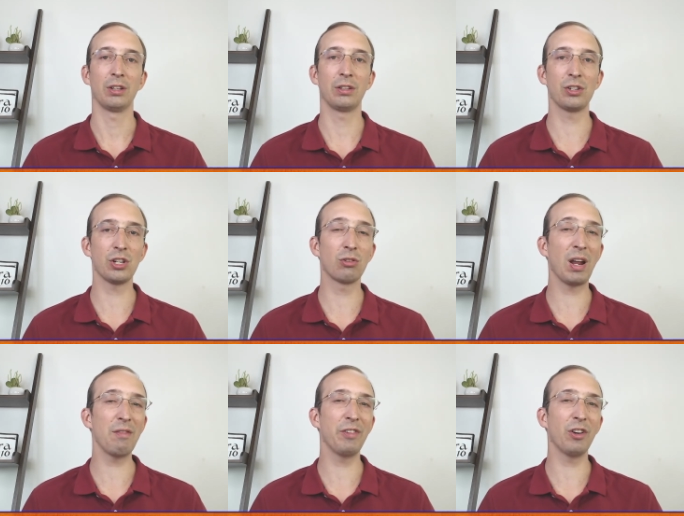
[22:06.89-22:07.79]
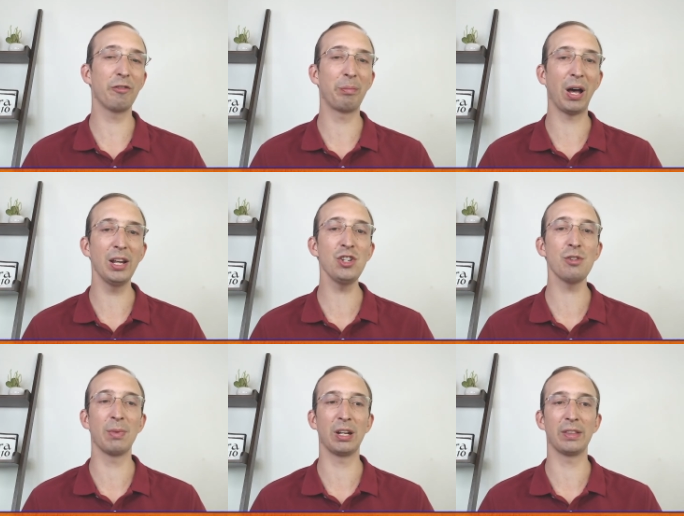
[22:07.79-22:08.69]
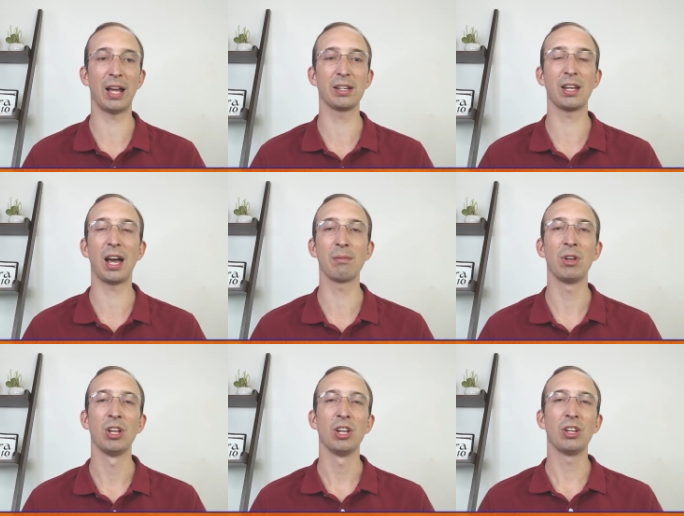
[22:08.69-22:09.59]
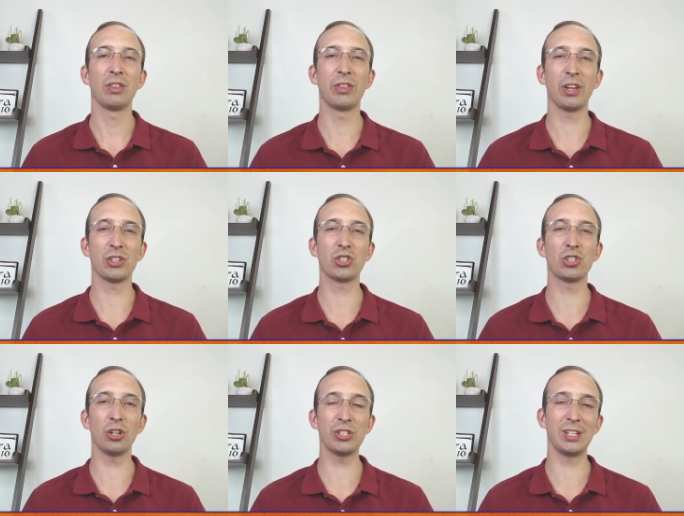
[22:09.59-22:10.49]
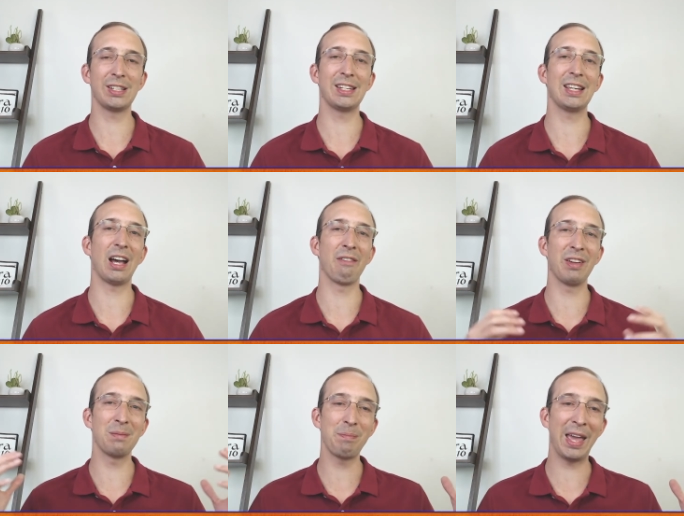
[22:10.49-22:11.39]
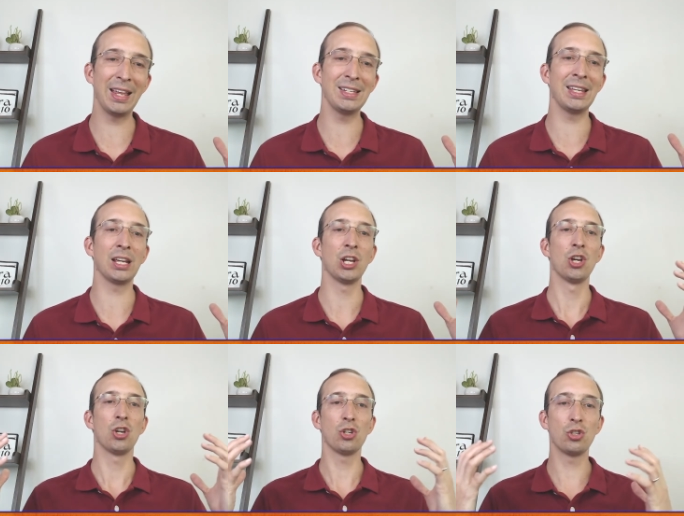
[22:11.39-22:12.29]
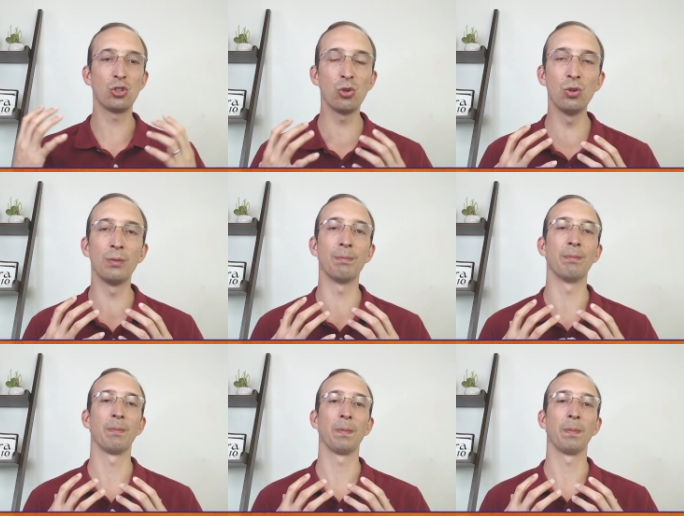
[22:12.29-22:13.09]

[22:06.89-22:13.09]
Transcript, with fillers: There's a great fear of punishment at that time, the certainty of impending doom,